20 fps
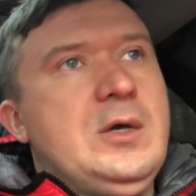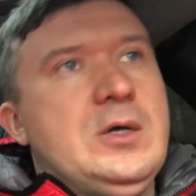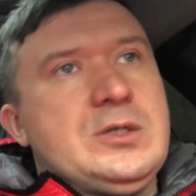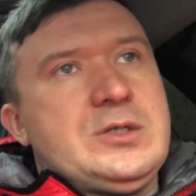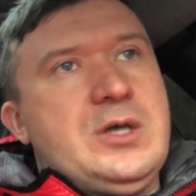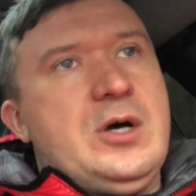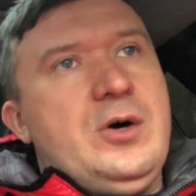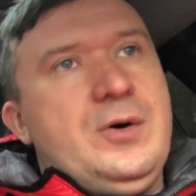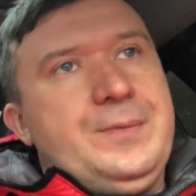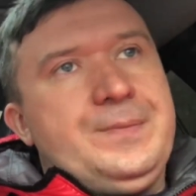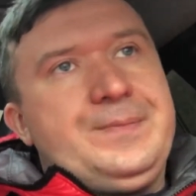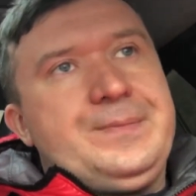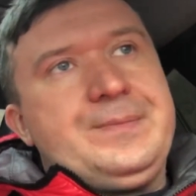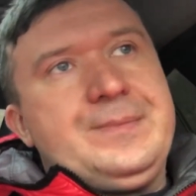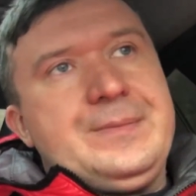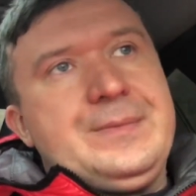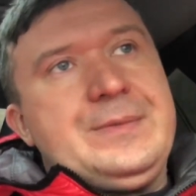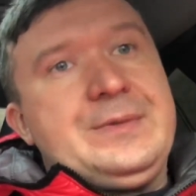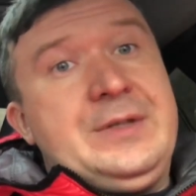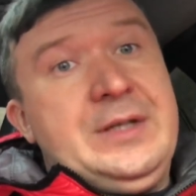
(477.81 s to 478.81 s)
So
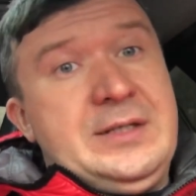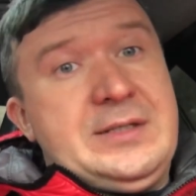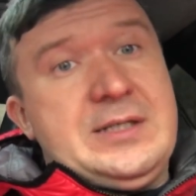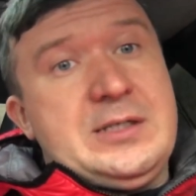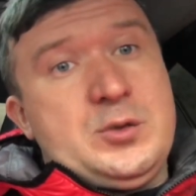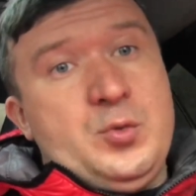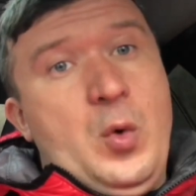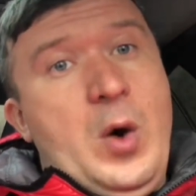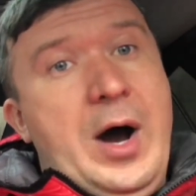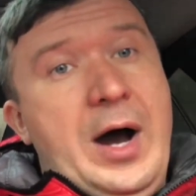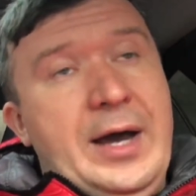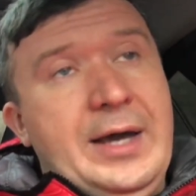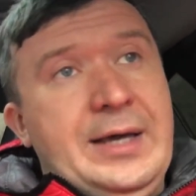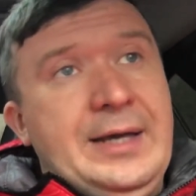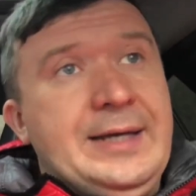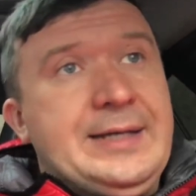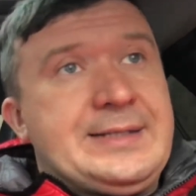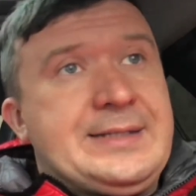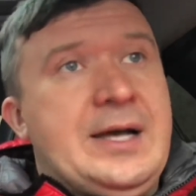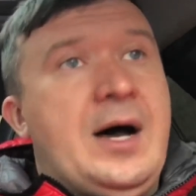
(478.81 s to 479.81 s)
this is why
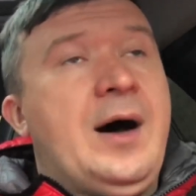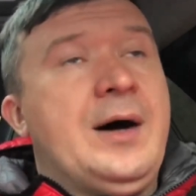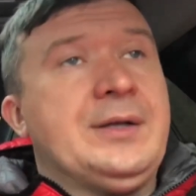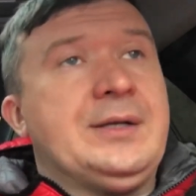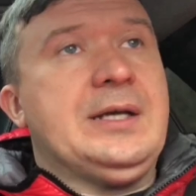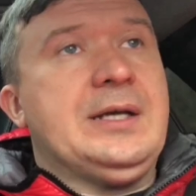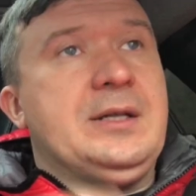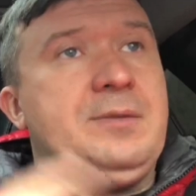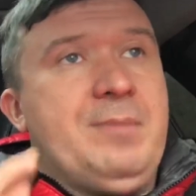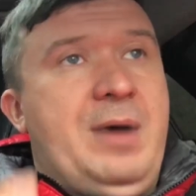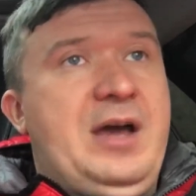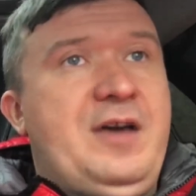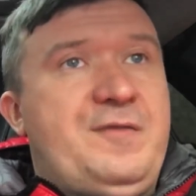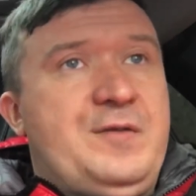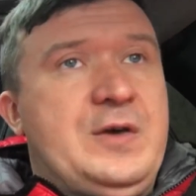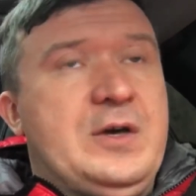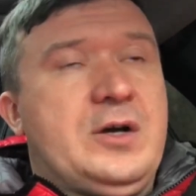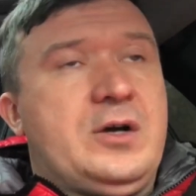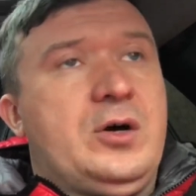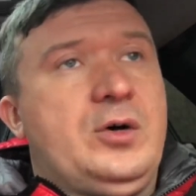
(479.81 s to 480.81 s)
it's on my
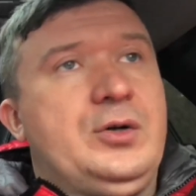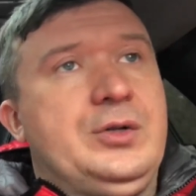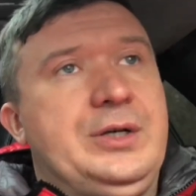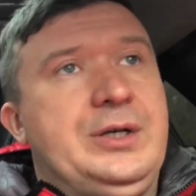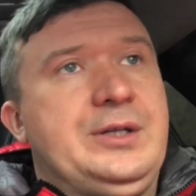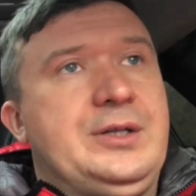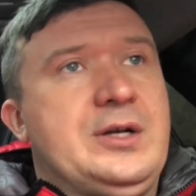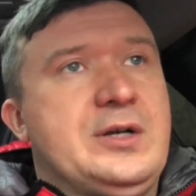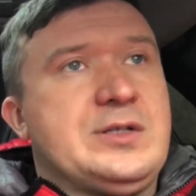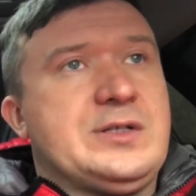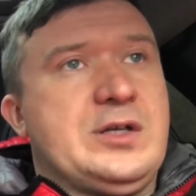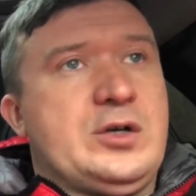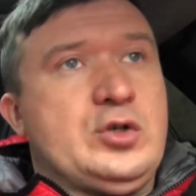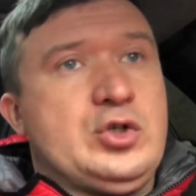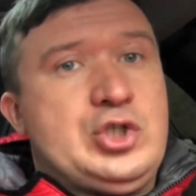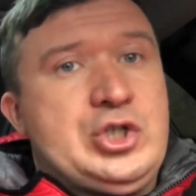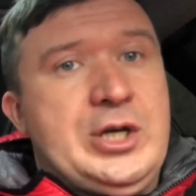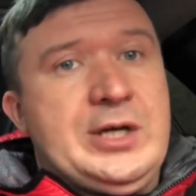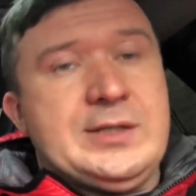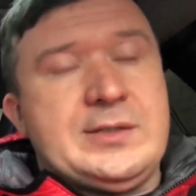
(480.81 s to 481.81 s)
vehicle, and there's a
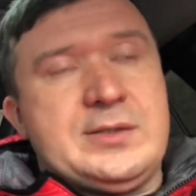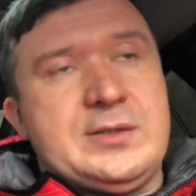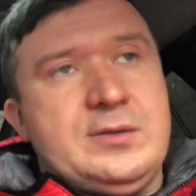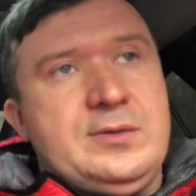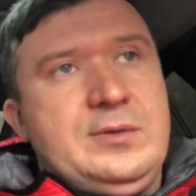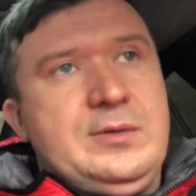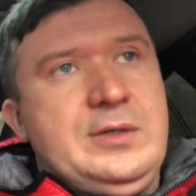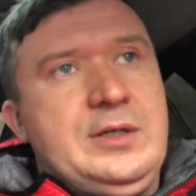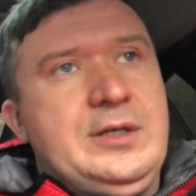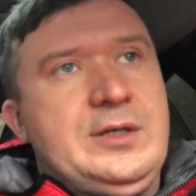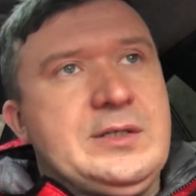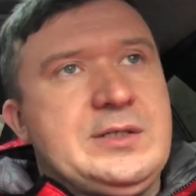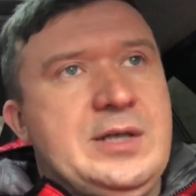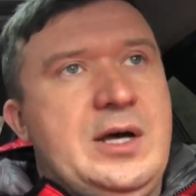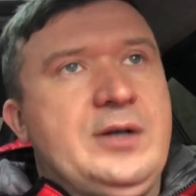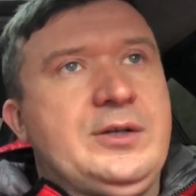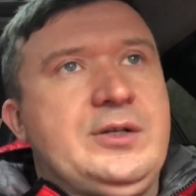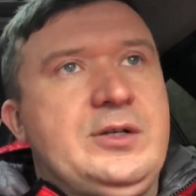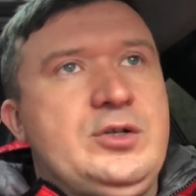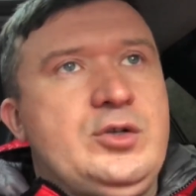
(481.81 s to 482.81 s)
good chance it is
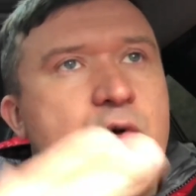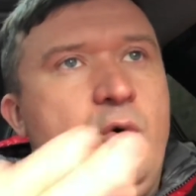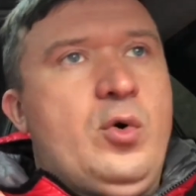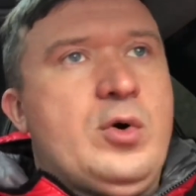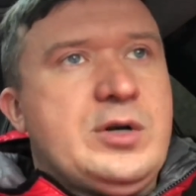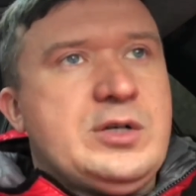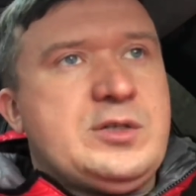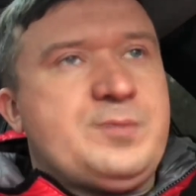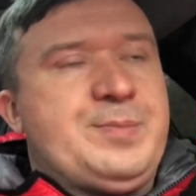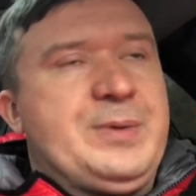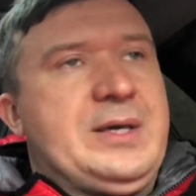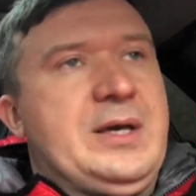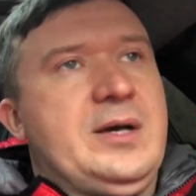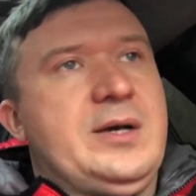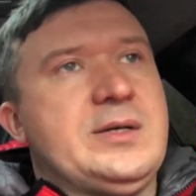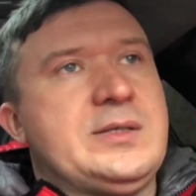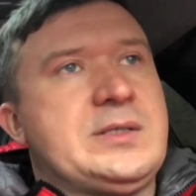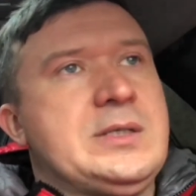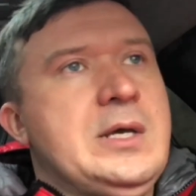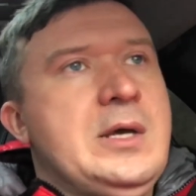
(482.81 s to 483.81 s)
on in yours,
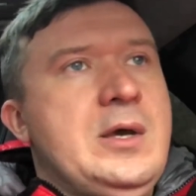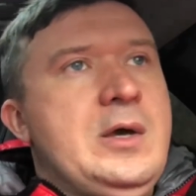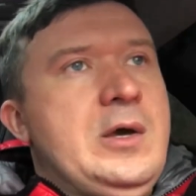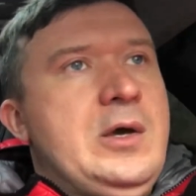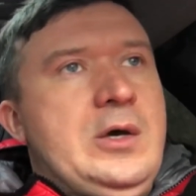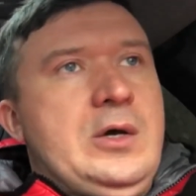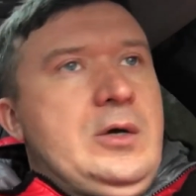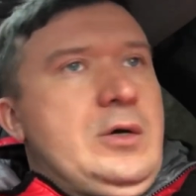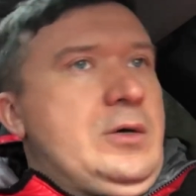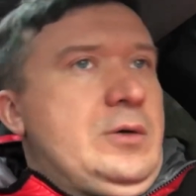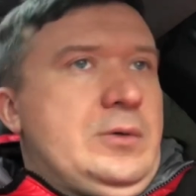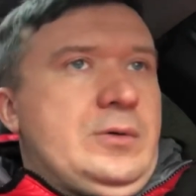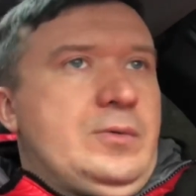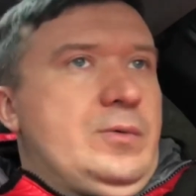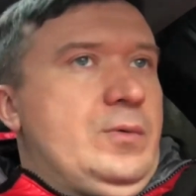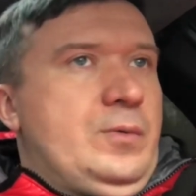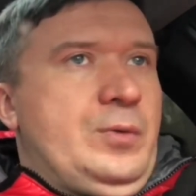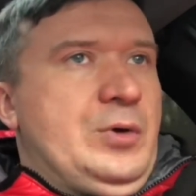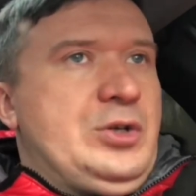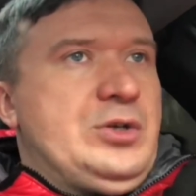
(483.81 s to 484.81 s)
because
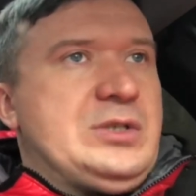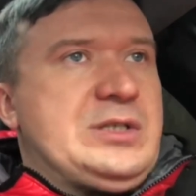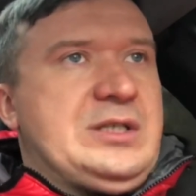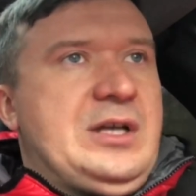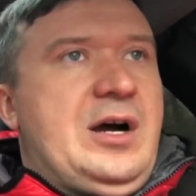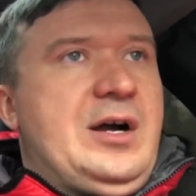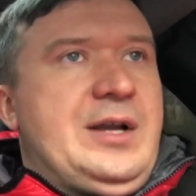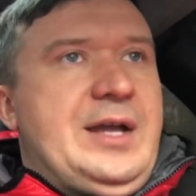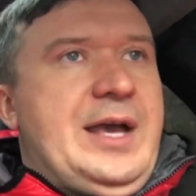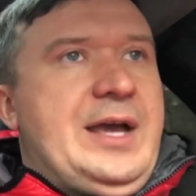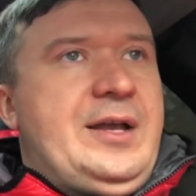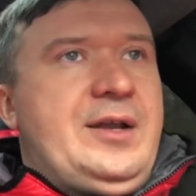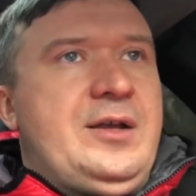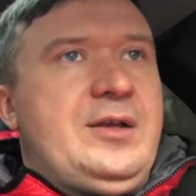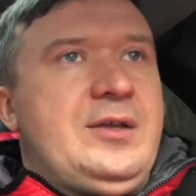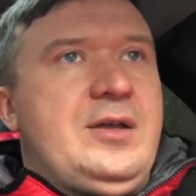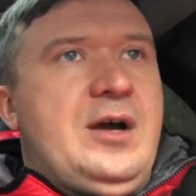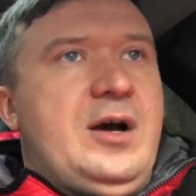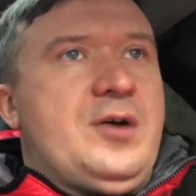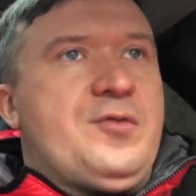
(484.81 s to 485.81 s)
when you start
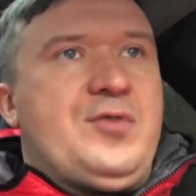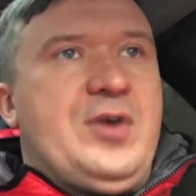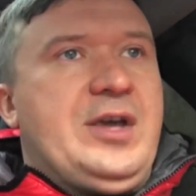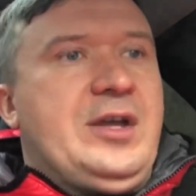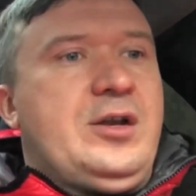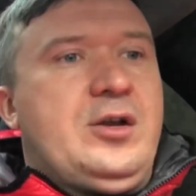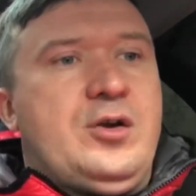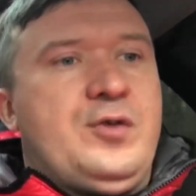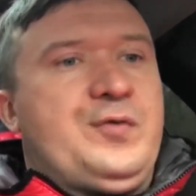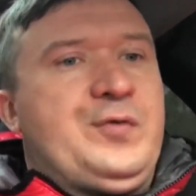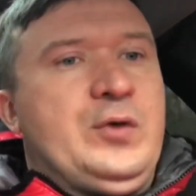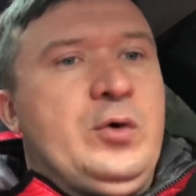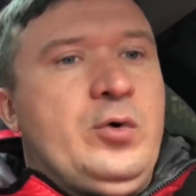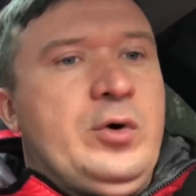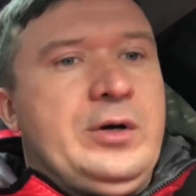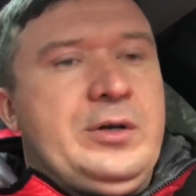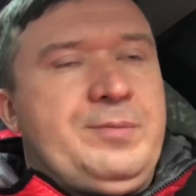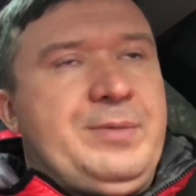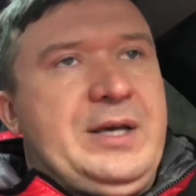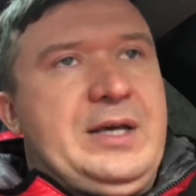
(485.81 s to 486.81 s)
adding radiator
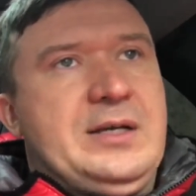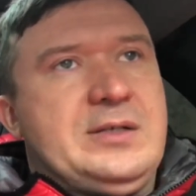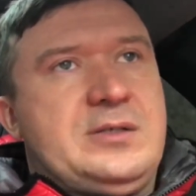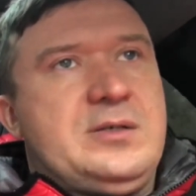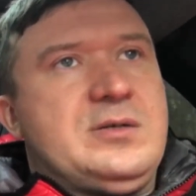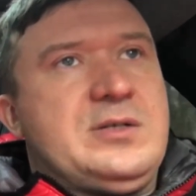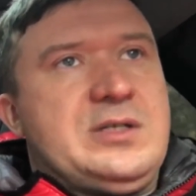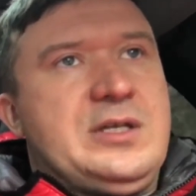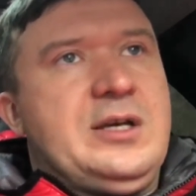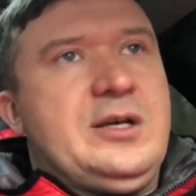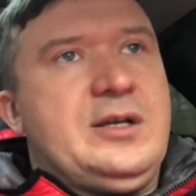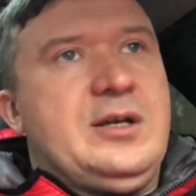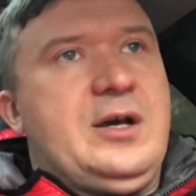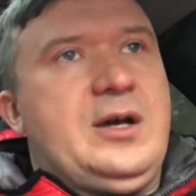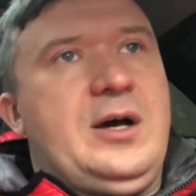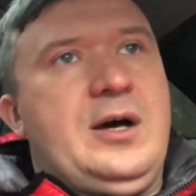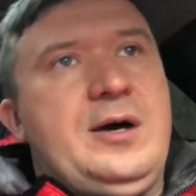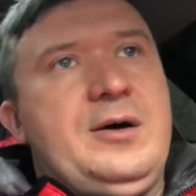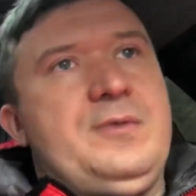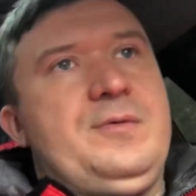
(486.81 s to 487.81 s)
fluid, because you see in
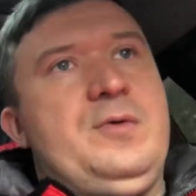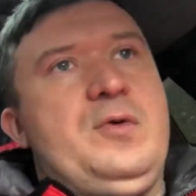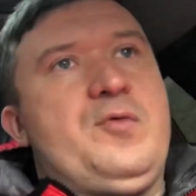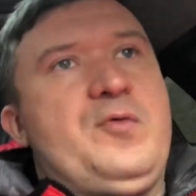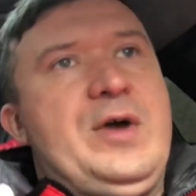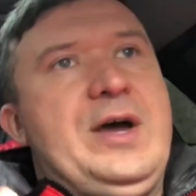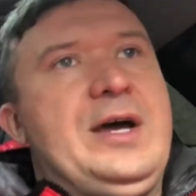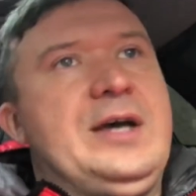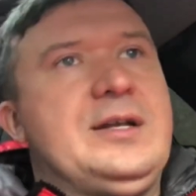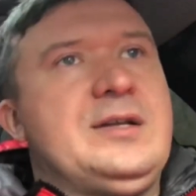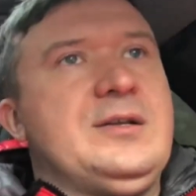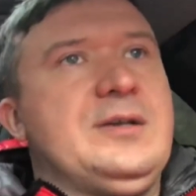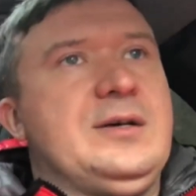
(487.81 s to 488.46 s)
a red